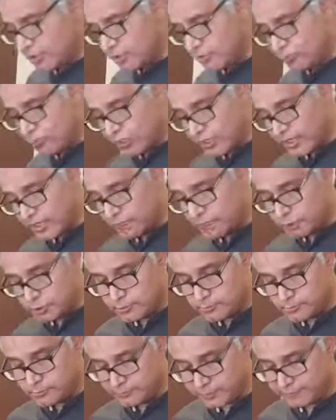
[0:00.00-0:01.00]
what I
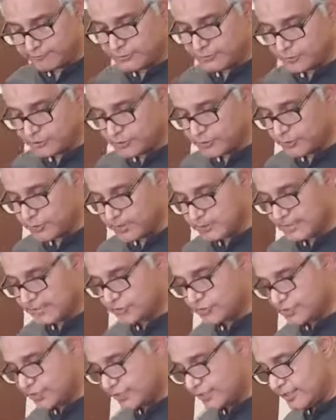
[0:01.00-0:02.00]
would prefer to do is
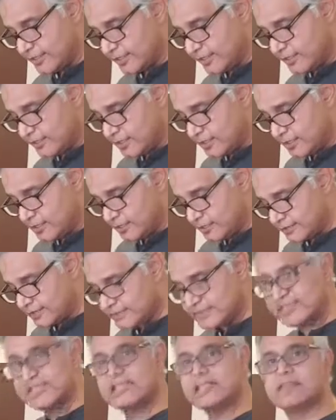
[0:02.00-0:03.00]
actually
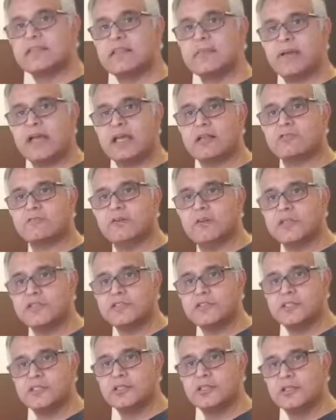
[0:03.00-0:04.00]
seal it in the pan
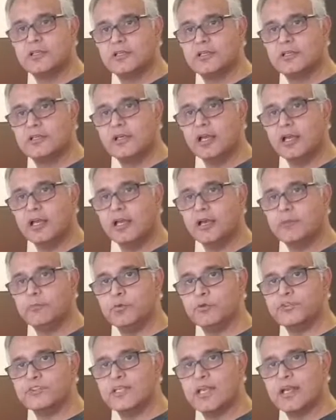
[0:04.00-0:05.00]
first,
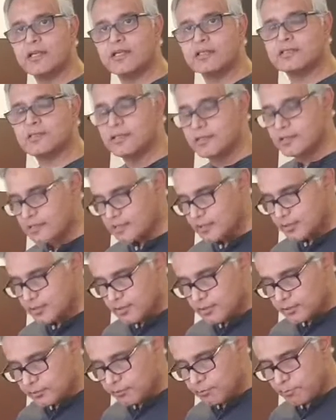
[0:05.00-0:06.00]
both sides,
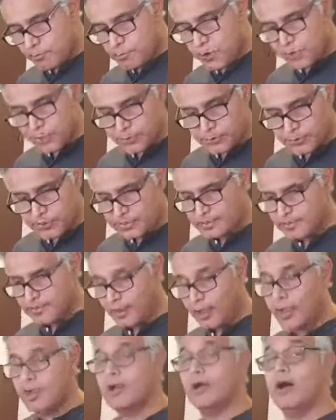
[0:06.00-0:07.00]
brush with
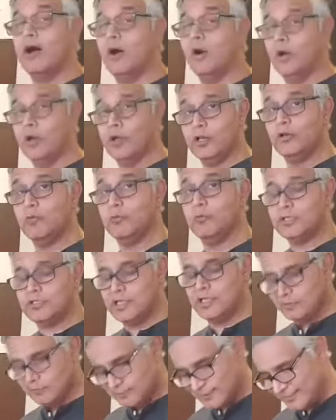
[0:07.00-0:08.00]
oil or
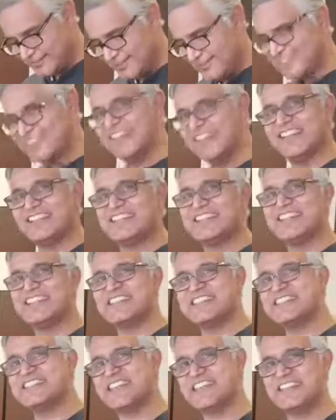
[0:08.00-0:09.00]
butter, and then
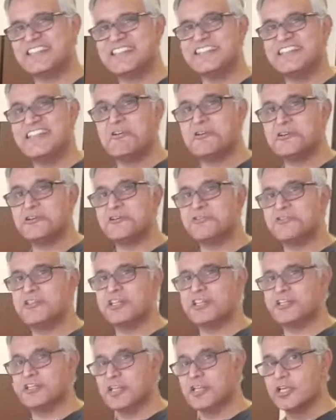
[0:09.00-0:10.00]
stick it in the oven to
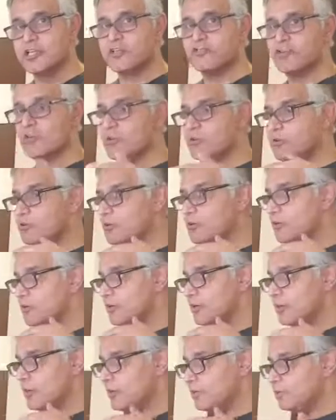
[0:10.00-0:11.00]
finish. So
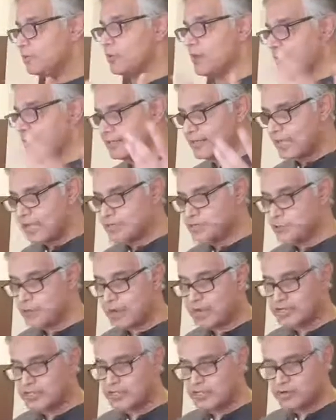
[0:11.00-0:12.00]
if you had a large
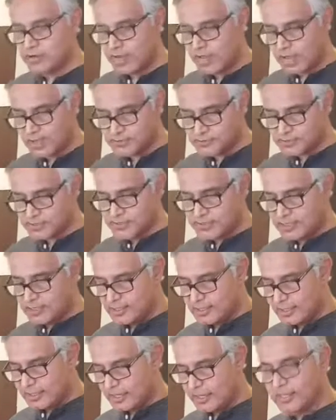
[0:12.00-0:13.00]
party in your house
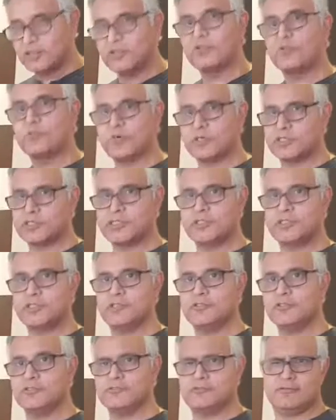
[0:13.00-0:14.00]
and you wanted
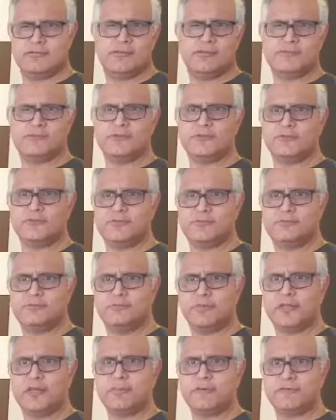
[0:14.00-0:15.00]
to, of course,
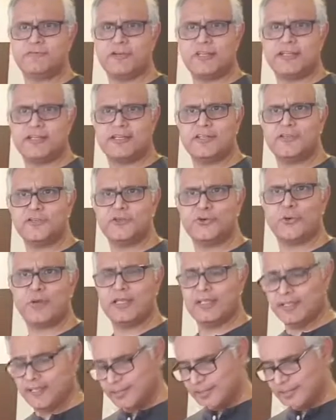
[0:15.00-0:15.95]
pick up a drink and enjoy,